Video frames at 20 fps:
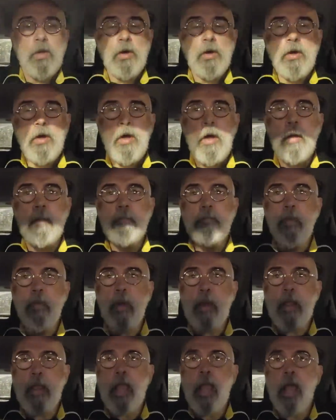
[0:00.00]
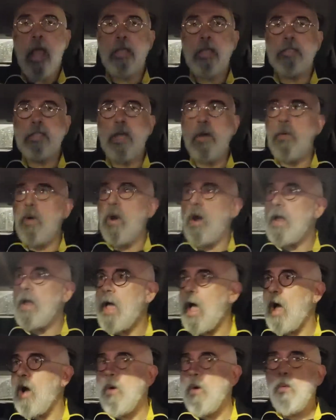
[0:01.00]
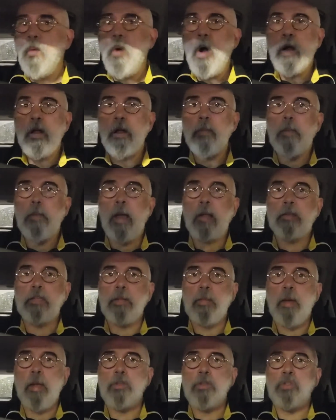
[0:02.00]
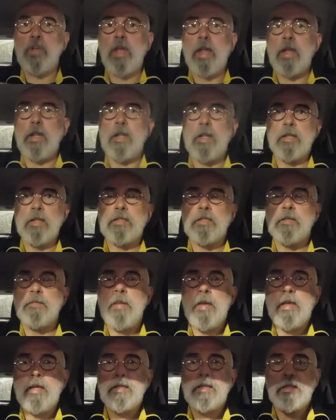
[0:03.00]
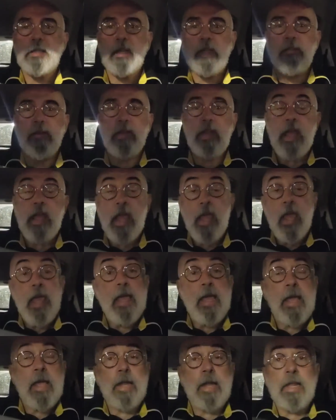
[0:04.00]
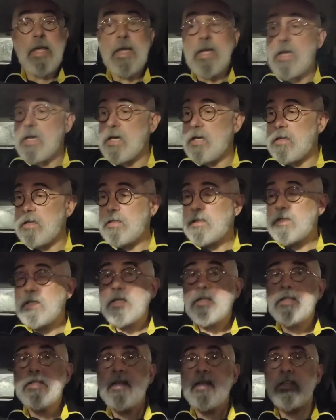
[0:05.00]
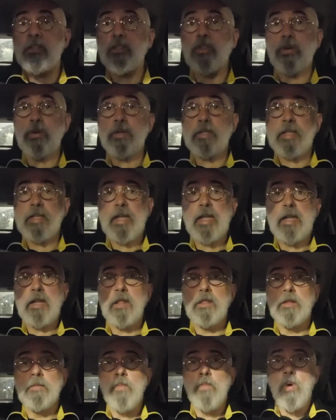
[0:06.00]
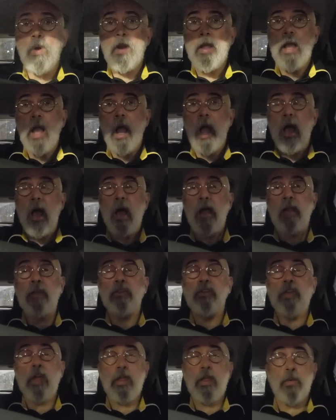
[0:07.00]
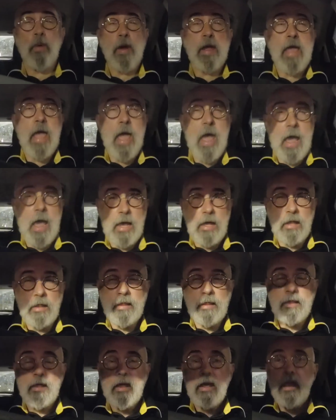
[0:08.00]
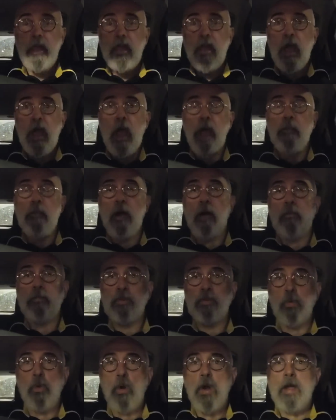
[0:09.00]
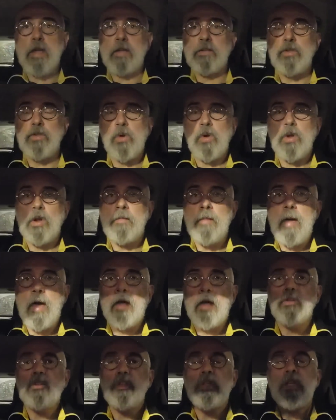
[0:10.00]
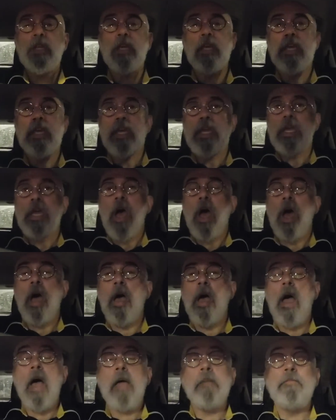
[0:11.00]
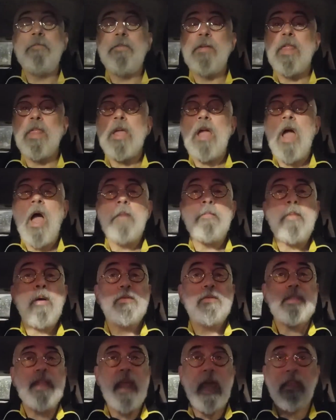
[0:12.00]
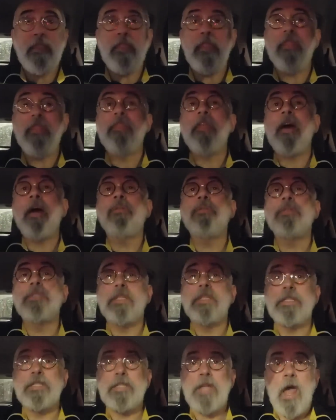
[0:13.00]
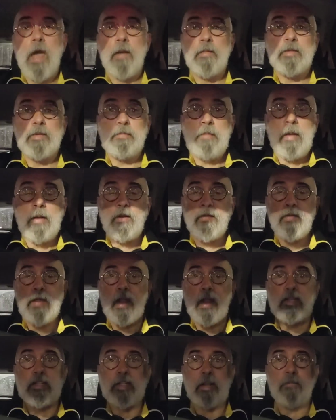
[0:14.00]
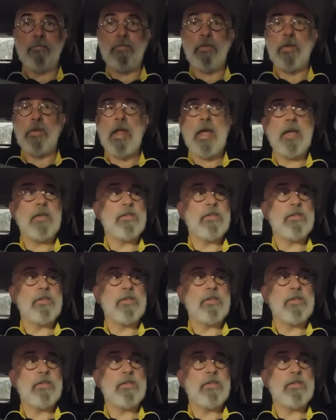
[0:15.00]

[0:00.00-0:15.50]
Good morning, guys. How are you? Welcome back to my channel. It's me, Steven. It is 6:13 in the morning on January 8th. I'm off to work, as you can imagine. I'm feeling about 10,000 times better than I did a few